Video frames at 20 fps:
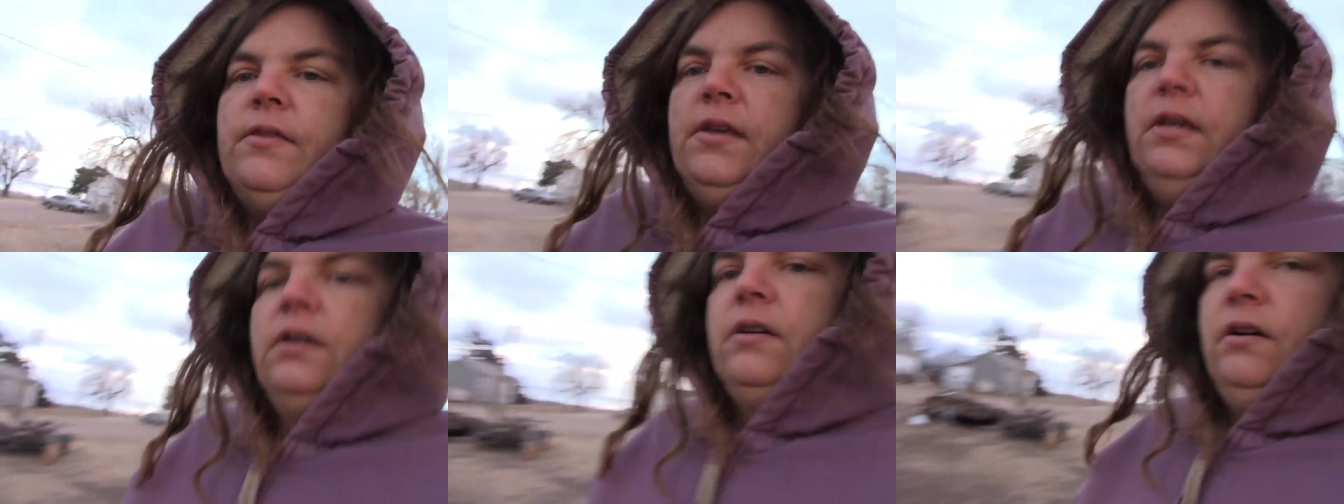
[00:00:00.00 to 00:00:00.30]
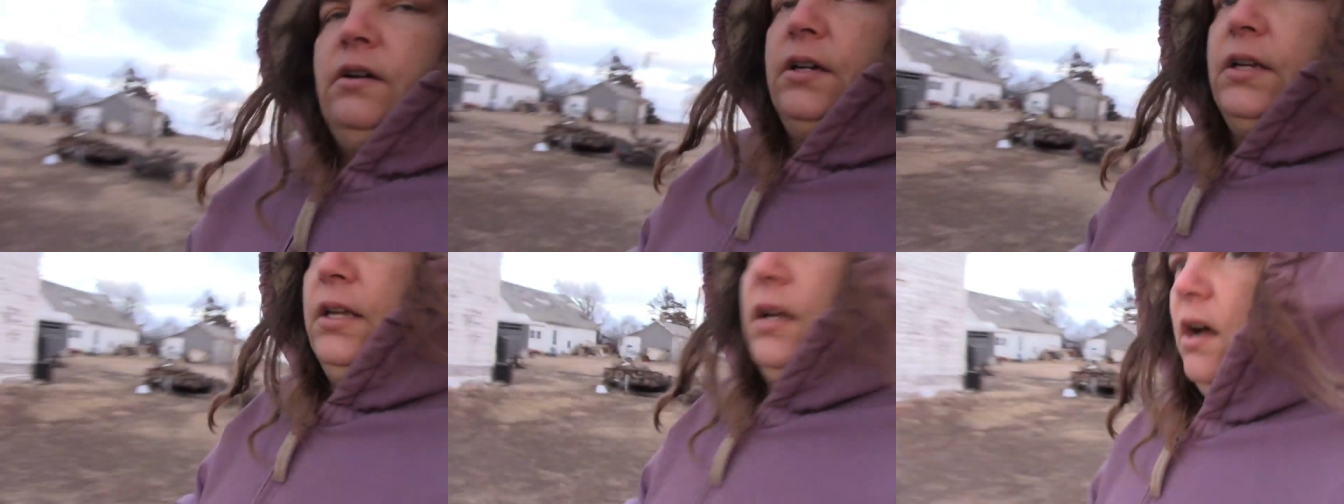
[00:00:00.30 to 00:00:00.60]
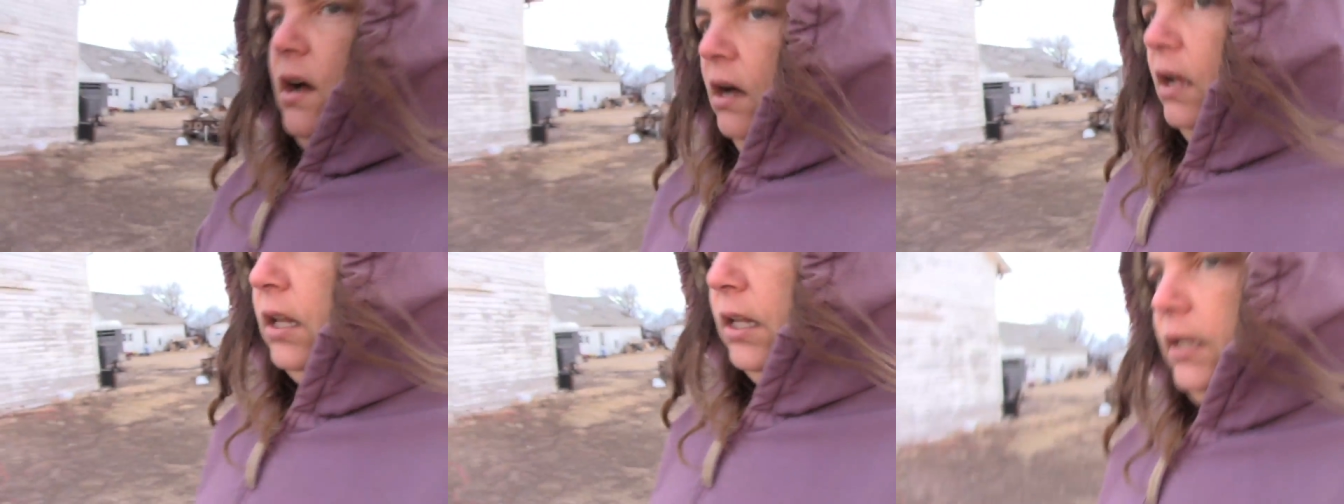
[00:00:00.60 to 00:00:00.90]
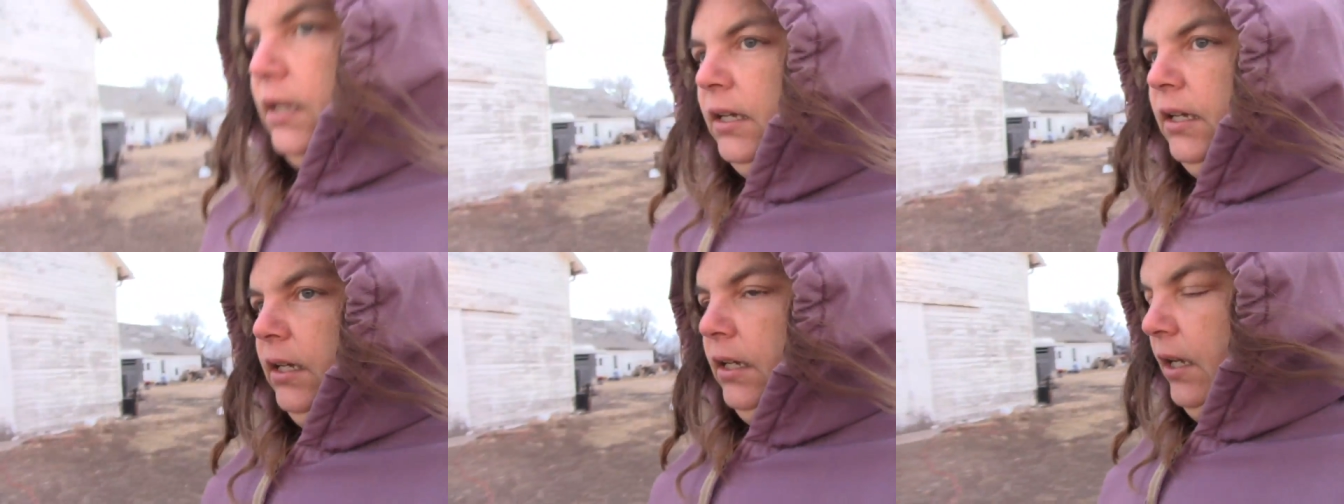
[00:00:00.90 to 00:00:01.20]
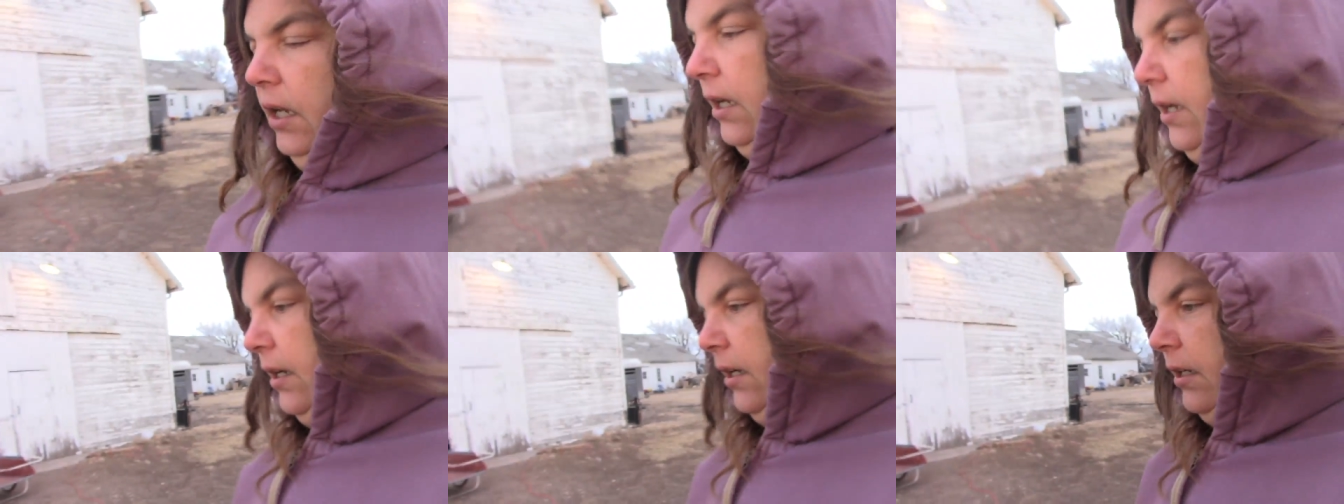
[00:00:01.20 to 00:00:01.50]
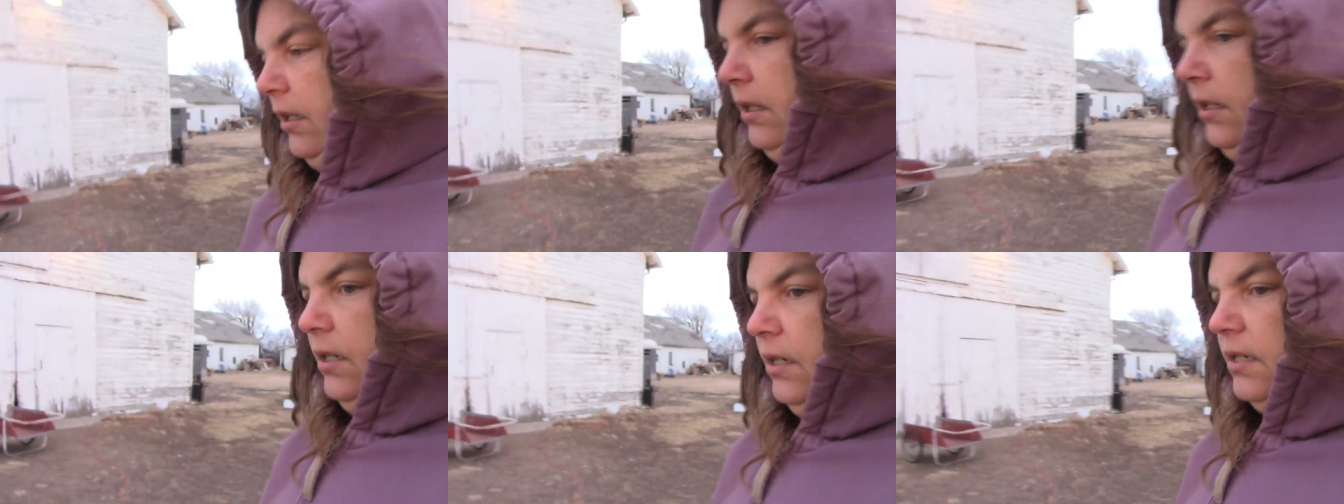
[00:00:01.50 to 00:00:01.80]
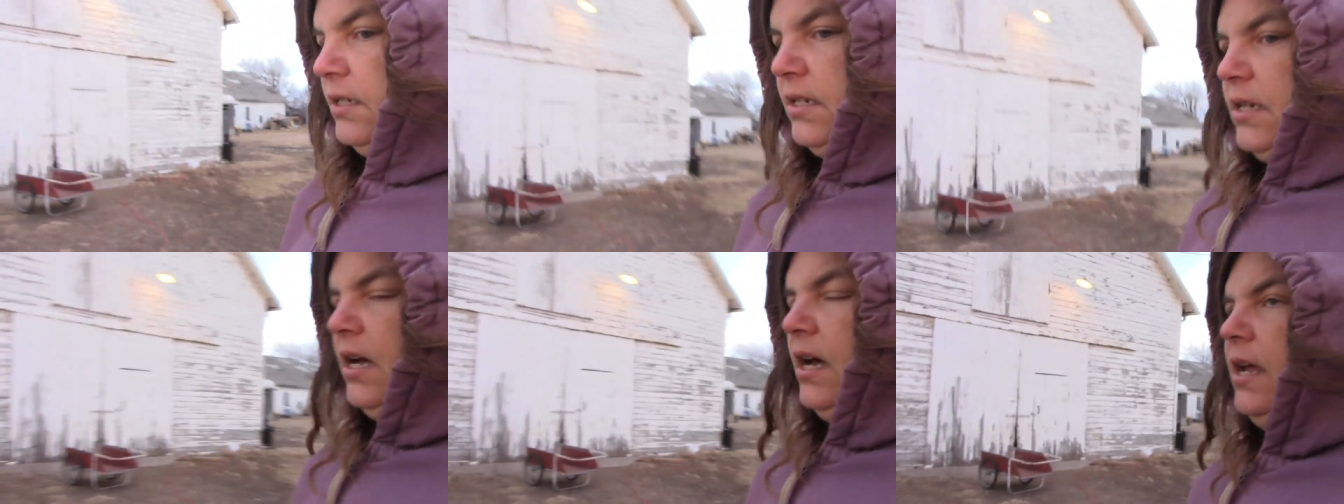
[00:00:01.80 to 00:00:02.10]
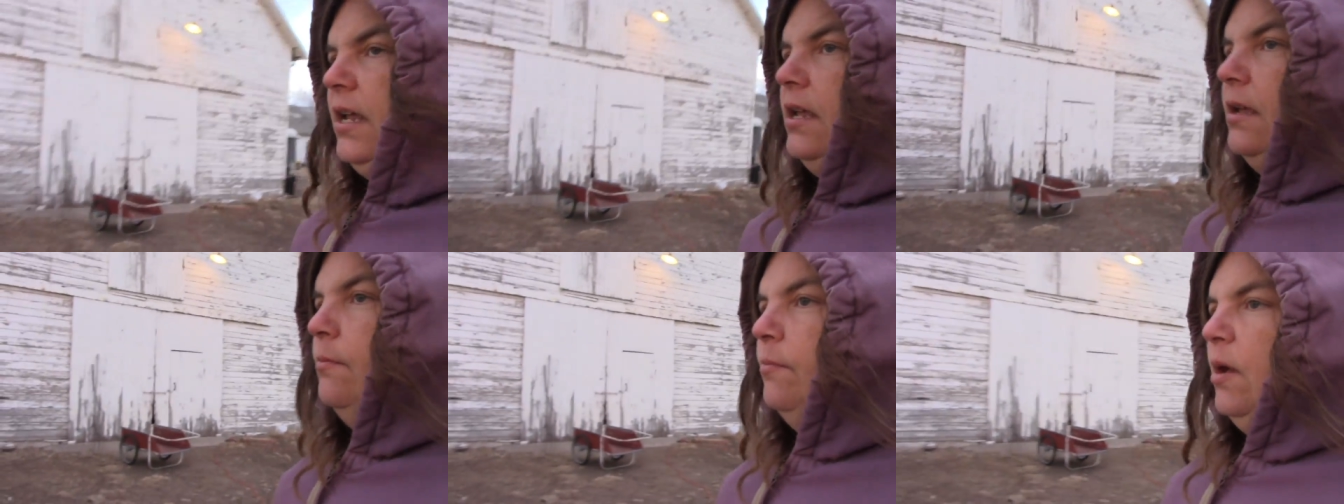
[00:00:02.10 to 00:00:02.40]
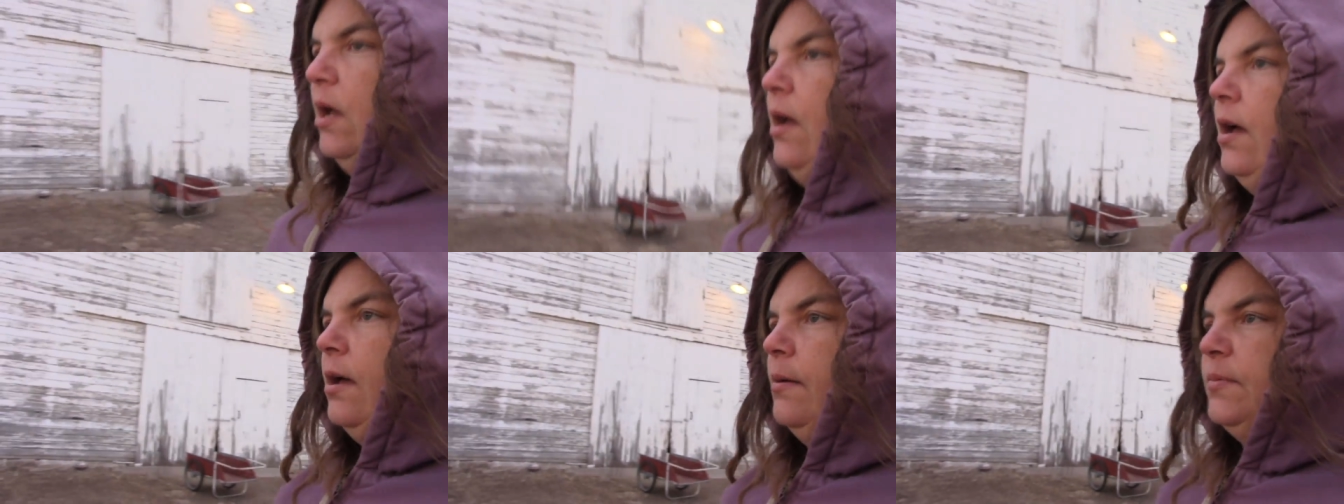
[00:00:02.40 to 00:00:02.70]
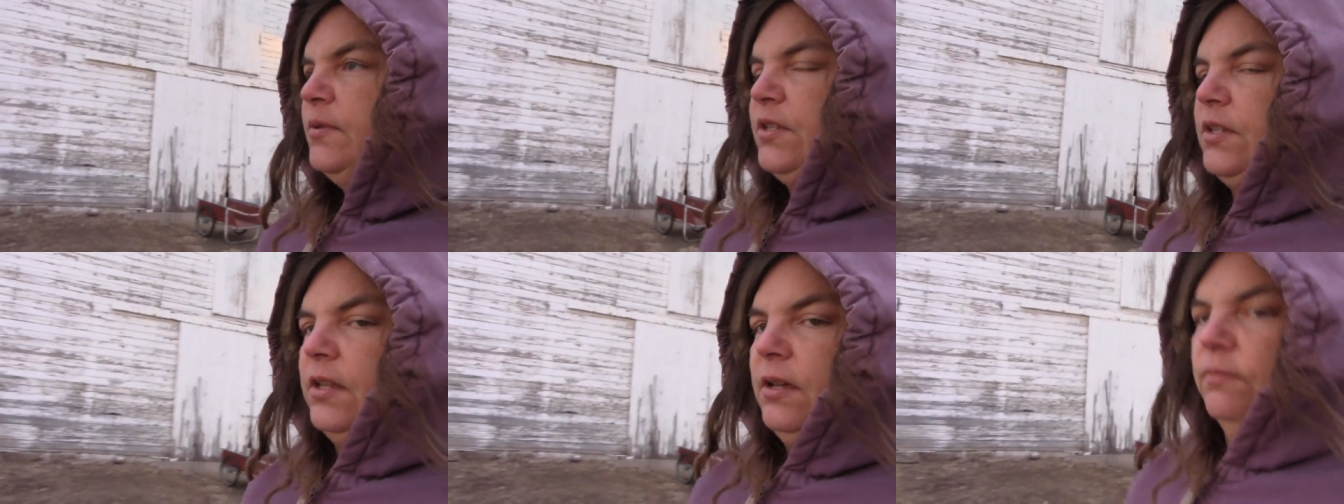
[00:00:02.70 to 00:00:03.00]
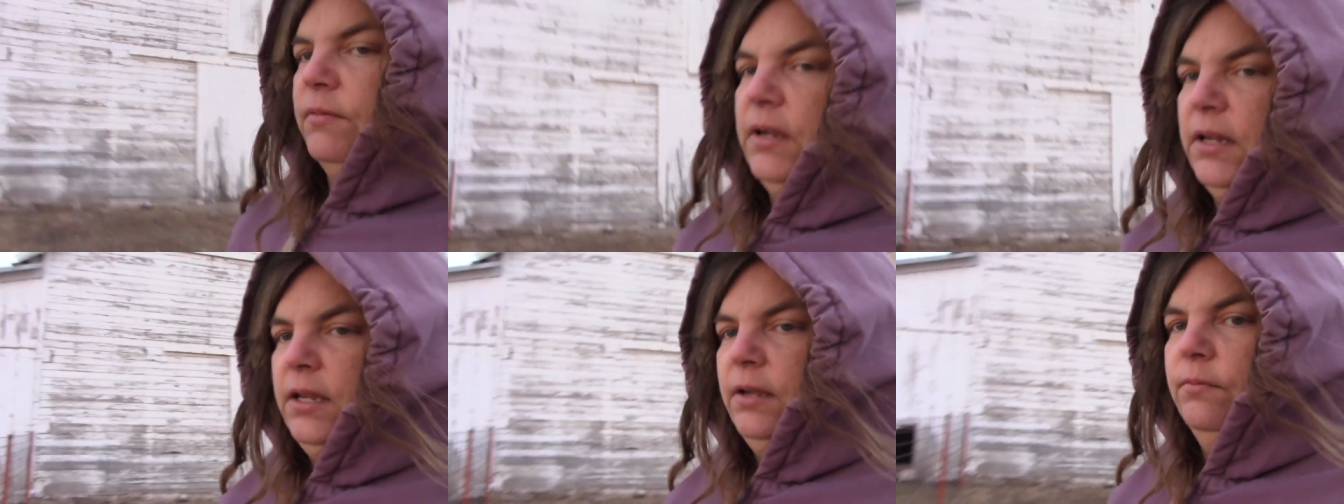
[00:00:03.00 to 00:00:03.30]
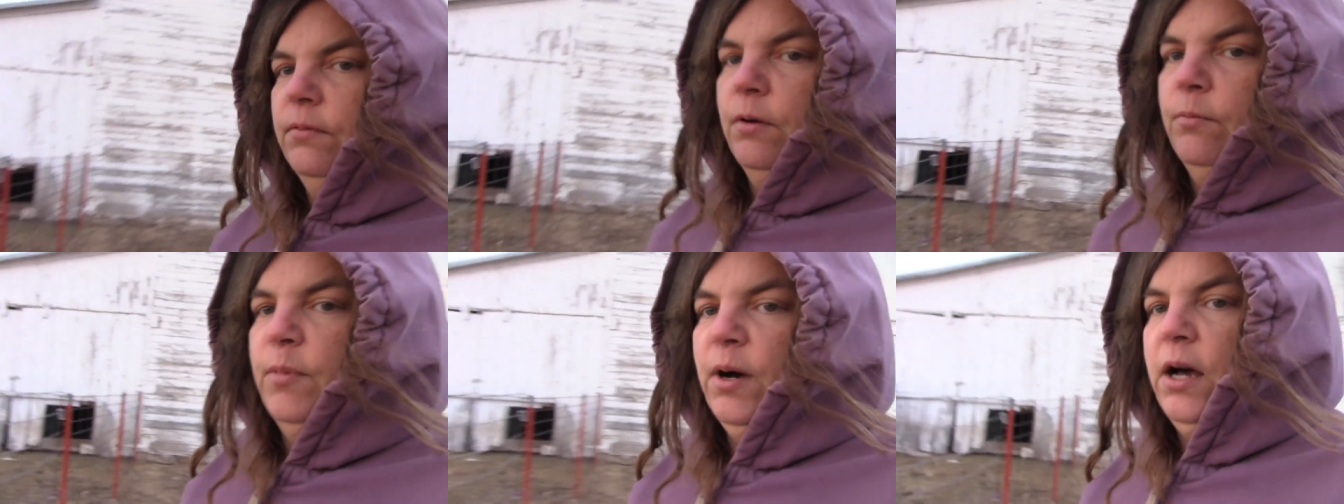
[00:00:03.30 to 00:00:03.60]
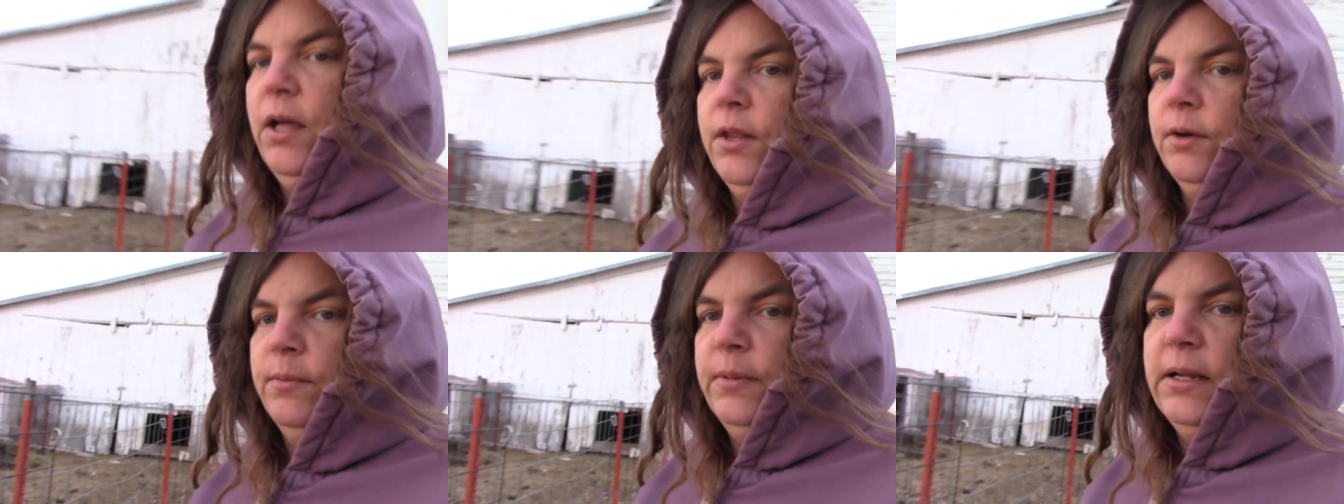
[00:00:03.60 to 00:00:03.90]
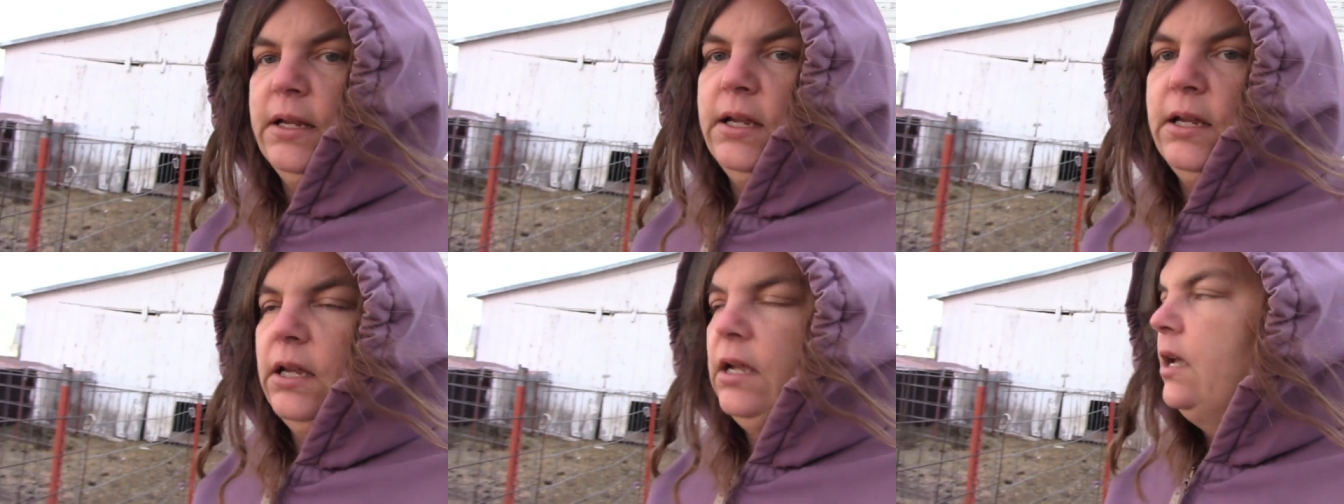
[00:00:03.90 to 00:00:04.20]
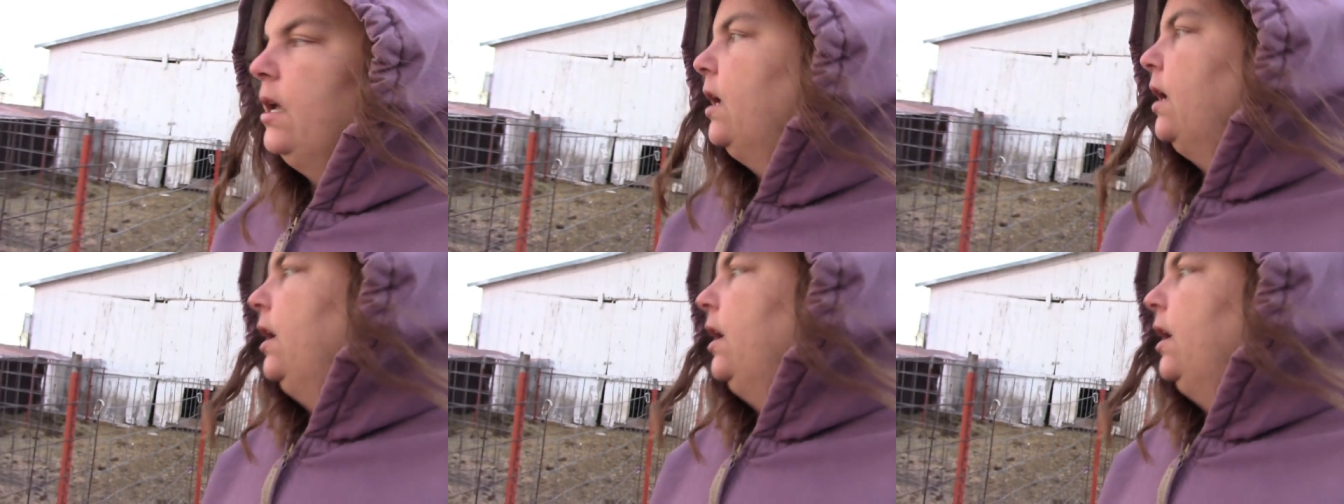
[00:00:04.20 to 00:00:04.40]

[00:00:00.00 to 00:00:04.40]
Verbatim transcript: think I'll get Ollie tie him up so that way he won't bother me